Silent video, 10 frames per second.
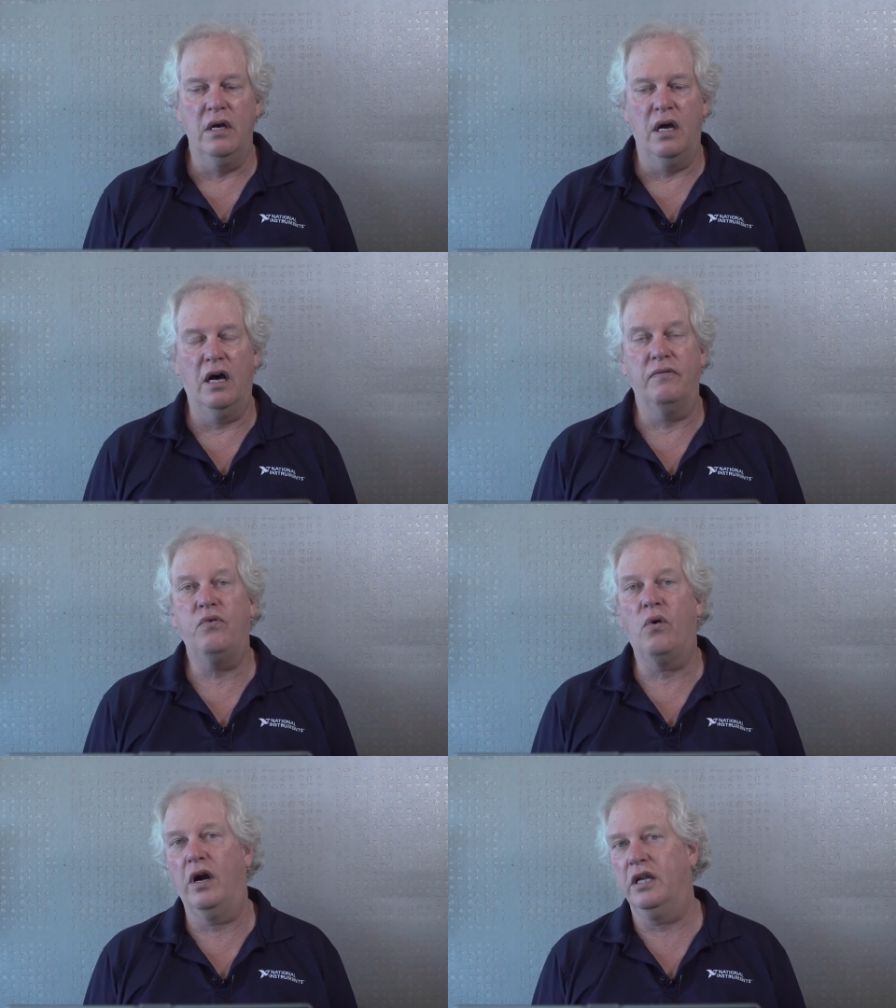uh,
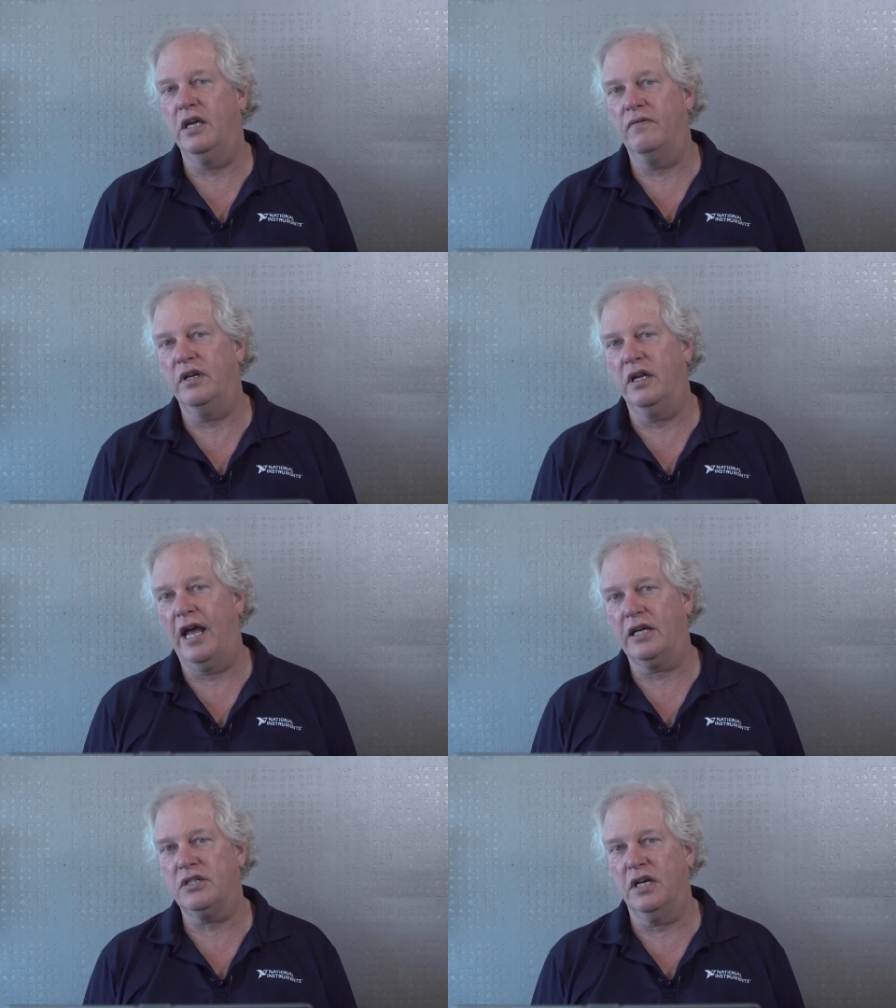for a given
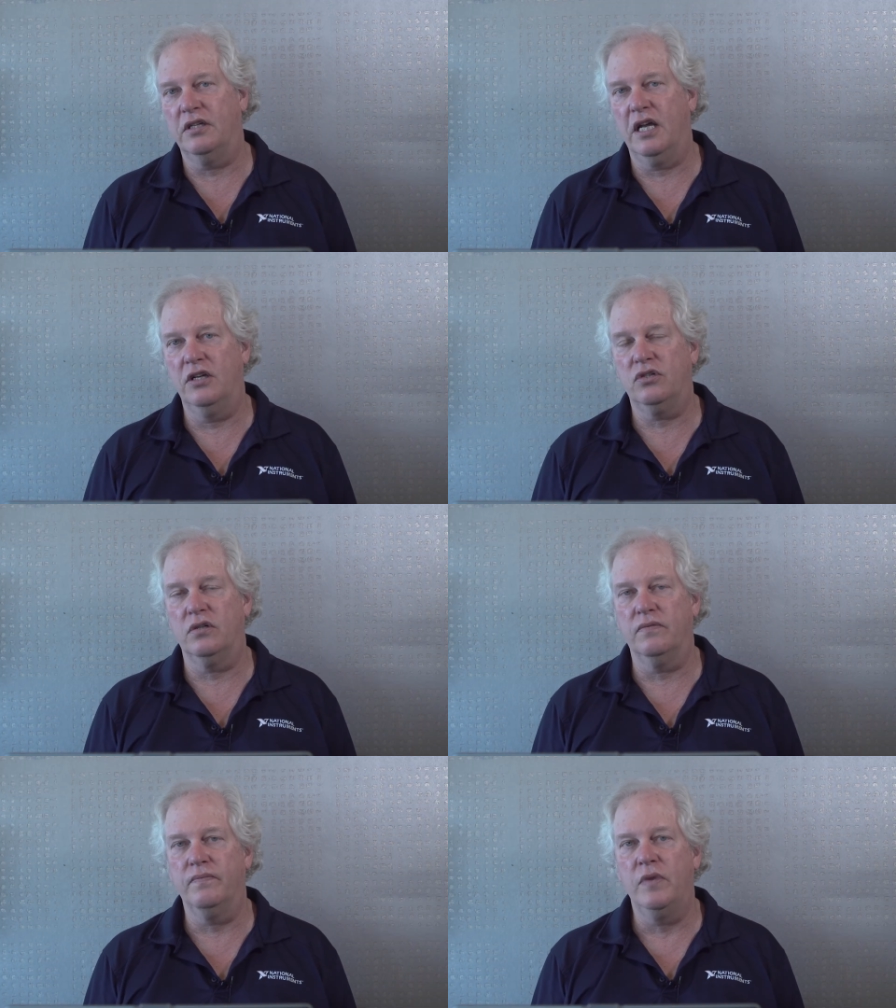excitation.